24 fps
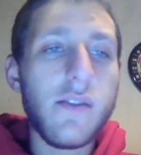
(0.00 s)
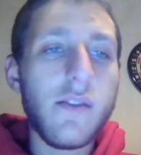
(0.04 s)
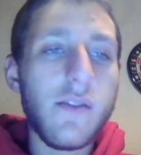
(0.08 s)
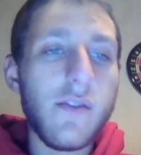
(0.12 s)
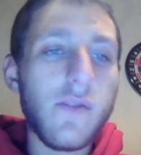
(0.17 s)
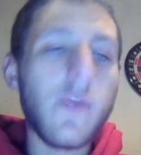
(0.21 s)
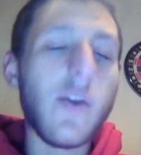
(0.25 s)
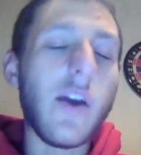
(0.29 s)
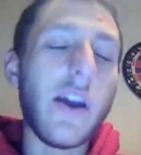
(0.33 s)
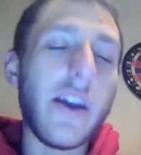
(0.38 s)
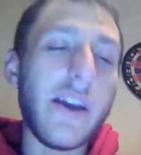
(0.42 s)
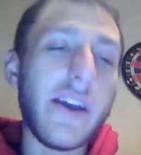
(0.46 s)

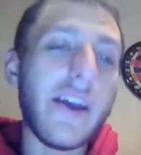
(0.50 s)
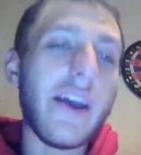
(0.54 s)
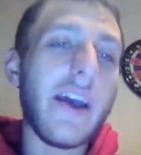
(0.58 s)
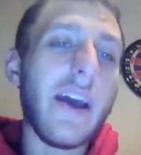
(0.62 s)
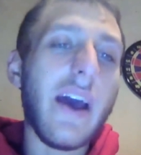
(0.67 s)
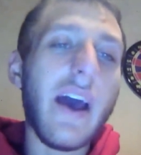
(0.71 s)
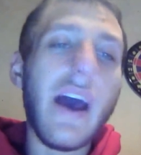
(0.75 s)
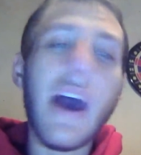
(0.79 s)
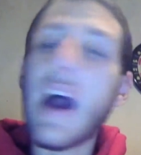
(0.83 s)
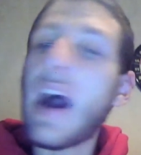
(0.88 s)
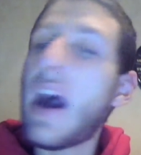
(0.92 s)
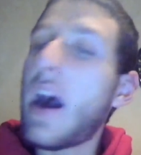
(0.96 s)
Right,
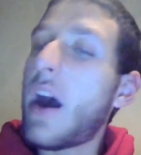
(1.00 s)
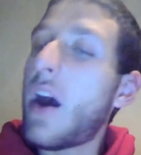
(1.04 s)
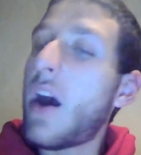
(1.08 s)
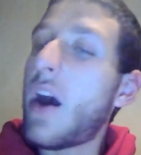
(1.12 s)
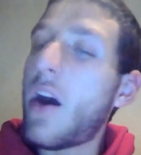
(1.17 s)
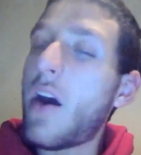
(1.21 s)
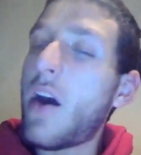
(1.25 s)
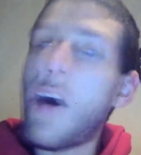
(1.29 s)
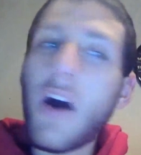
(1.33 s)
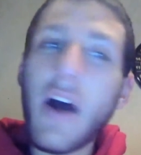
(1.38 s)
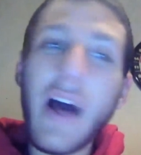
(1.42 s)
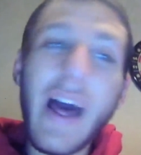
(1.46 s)

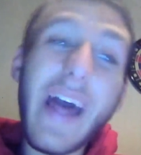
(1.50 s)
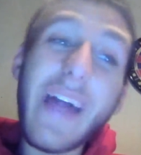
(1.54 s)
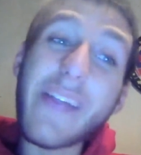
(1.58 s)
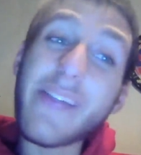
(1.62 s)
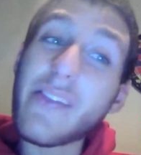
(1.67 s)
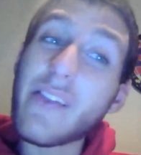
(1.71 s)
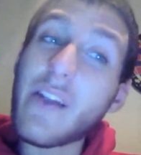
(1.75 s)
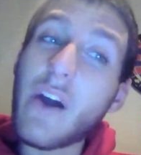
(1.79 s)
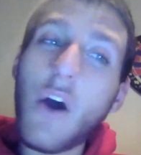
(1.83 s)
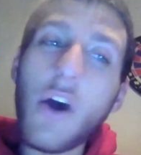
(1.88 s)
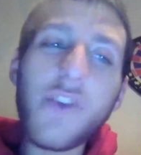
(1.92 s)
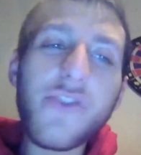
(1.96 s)
and
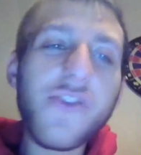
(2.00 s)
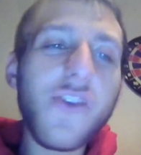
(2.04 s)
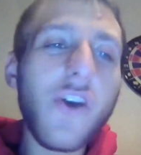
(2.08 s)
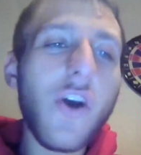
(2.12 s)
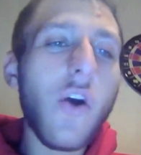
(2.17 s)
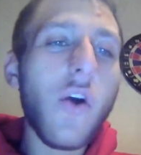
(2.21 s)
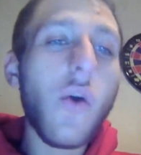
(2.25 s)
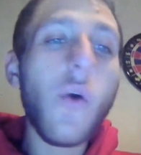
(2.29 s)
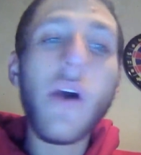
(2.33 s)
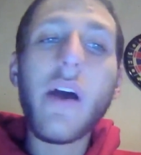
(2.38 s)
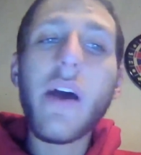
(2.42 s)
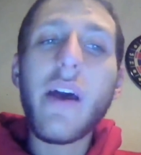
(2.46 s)

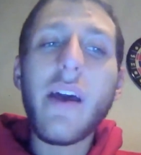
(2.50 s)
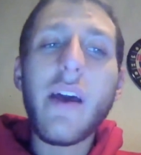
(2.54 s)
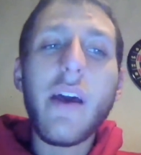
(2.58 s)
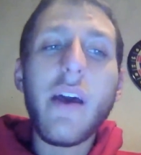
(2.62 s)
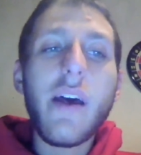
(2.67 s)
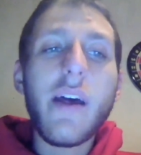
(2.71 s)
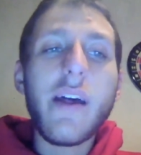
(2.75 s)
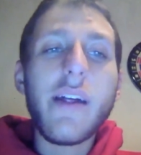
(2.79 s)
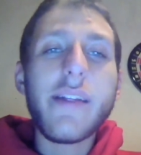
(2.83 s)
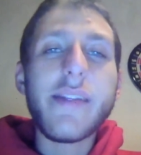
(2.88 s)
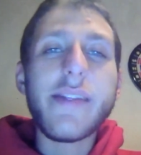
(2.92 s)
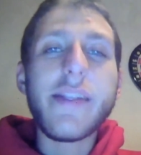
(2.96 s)
also
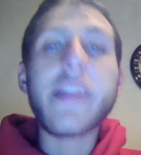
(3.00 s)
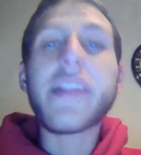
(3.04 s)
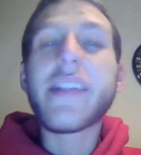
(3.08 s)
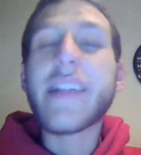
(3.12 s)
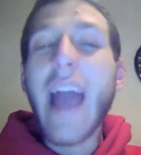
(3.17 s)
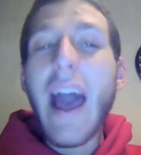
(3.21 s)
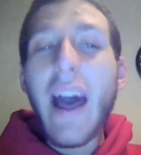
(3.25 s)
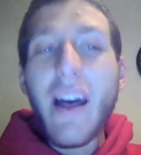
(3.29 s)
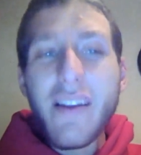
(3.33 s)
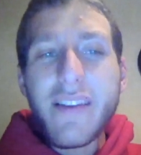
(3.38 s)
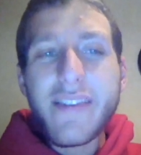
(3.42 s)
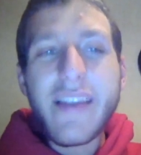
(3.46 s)
the
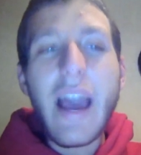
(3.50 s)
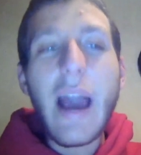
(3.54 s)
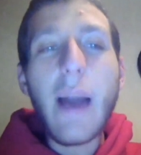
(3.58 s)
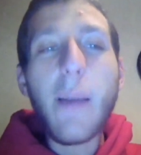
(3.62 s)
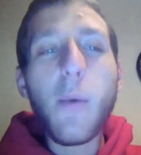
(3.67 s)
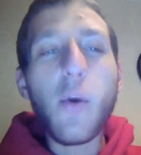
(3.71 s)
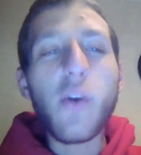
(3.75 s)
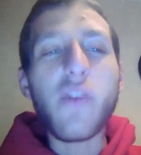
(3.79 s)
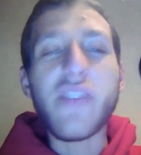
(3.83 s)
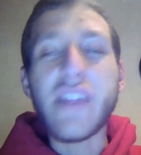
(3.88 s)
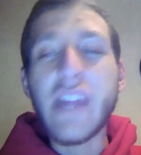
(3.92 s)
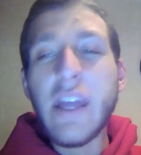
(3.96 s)
Dallas
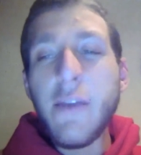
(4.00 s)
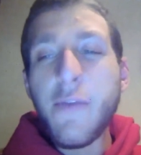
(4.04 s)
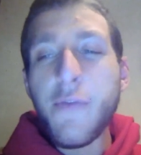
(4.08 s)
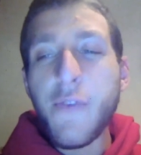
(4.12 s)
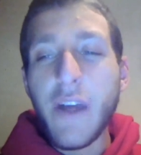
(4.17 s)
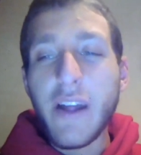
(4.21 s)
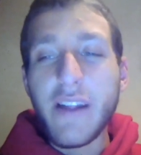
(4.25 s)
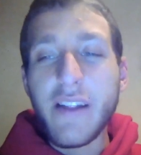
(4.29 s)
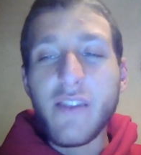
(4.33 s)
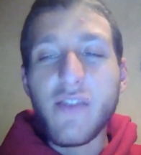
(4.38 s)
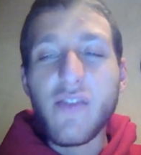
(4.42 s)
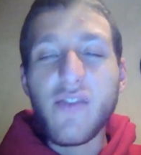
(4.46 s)
Cowboys
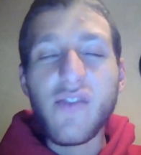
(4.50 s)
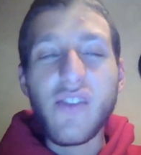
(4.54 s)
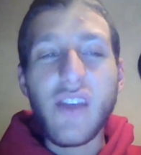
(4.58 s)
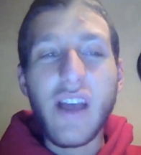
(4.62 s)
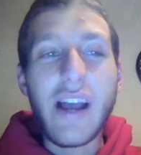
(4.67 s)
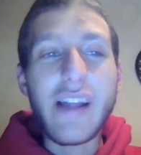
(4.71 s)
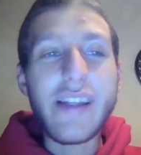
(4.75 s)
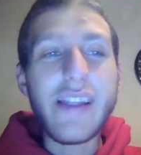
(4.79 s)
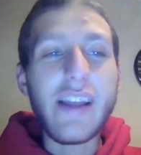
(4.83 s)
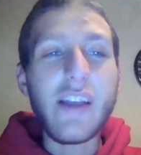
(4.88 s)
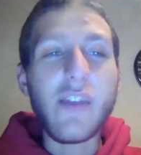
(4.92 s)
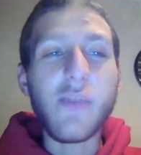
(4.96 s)
defense,
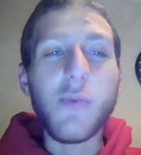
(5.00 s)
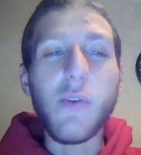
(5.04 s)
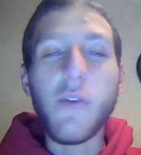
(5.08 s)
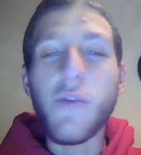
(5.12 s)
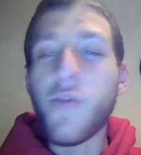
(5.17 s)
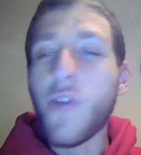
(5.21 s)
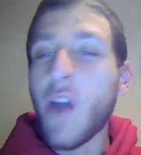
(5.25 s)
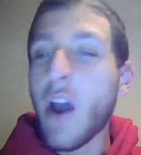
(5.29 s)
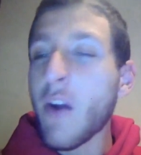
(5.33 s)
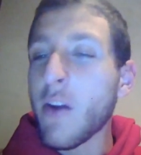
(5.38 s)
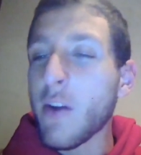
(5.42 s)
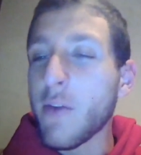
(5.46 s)
I think, has
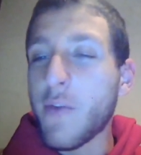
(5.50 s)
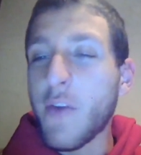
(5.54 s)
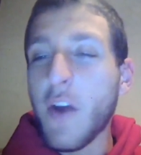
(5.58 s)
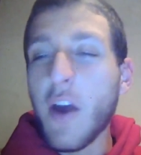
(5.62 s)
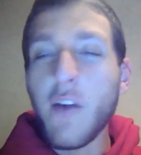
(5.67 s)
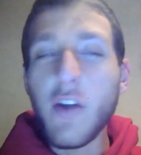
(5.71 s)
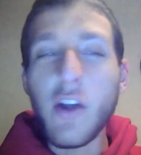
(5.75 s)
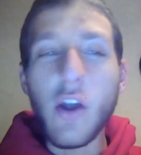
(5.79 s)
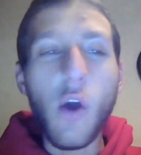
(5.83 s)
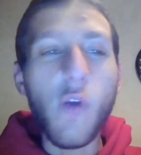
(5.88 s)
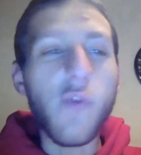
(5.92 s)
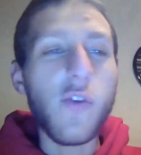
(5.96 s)
been very,
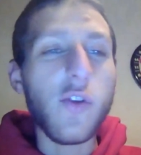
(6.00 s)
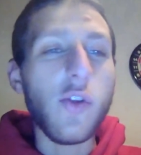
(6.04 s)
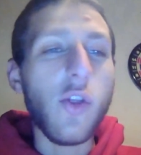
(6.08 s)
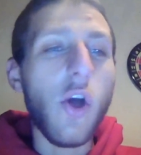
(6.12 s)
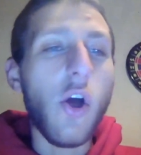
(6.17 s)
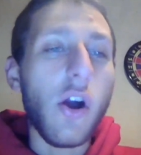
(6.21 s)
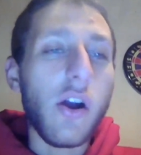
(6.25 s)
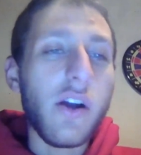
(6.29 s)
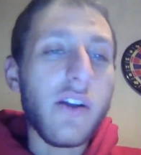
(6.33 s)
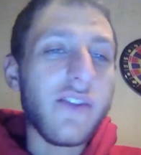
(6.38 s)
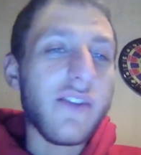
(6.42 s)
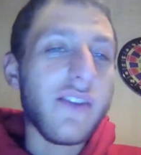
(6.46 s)
very
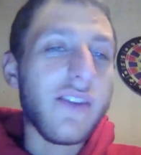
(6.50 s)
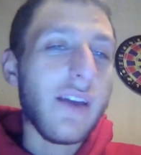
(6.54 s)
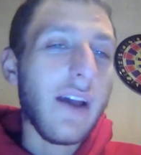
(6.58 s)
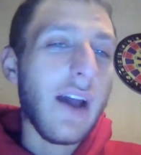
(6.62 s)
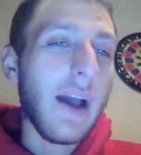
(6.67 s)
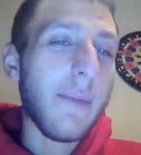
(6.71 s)
overlooked.